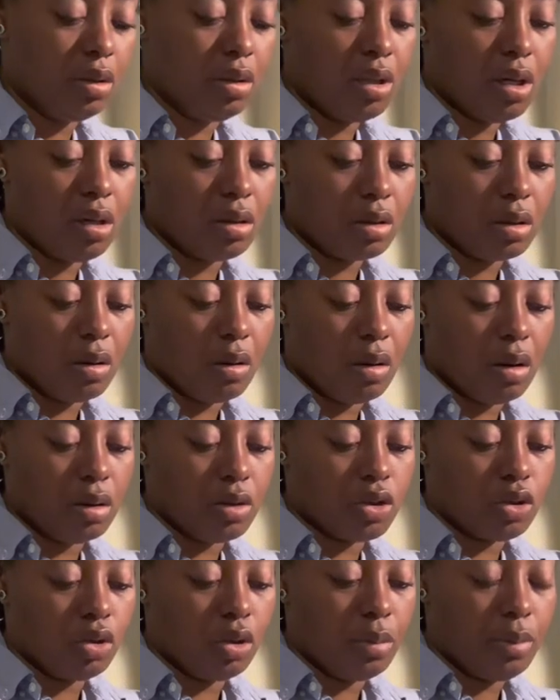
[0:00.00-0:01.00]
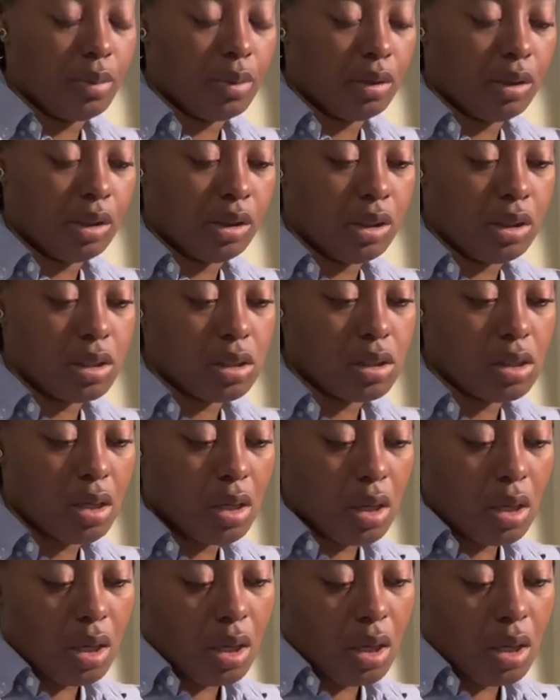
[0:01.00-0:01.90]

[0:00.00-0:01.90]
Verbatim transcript: Death card, Scorpio energy.